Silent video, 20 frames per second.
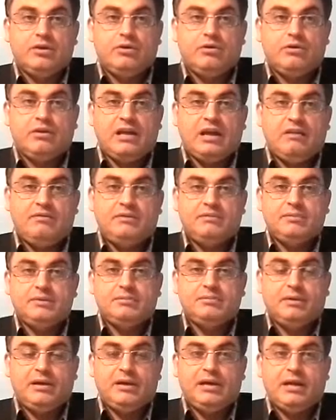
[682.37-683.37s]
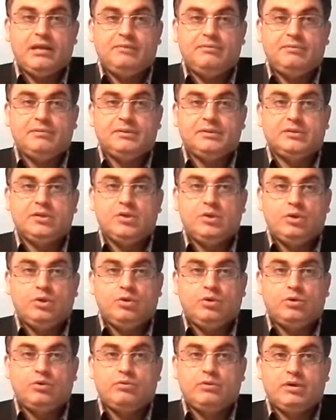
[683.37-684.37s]
or alphabet by alphabet,
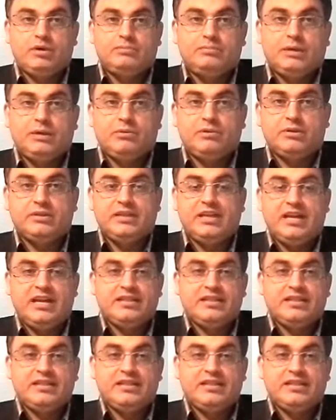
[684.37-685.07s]
or word by word.